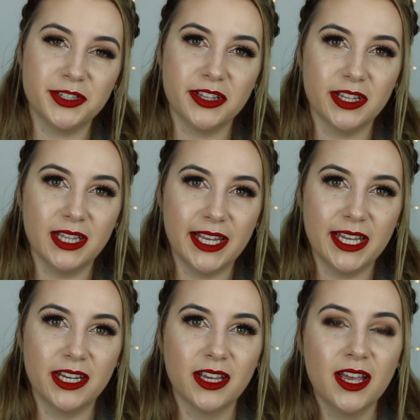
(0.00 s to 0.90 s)
to the
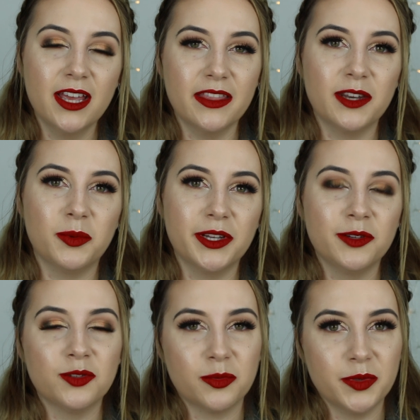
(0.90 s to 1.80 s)
lid than what you
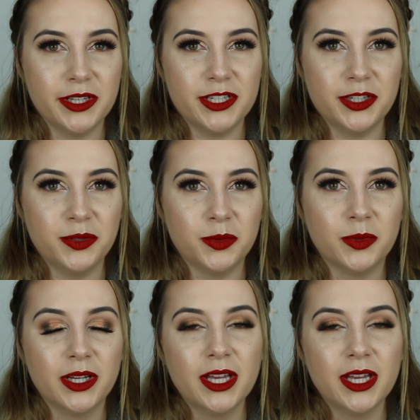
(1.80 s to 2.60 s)
normally do,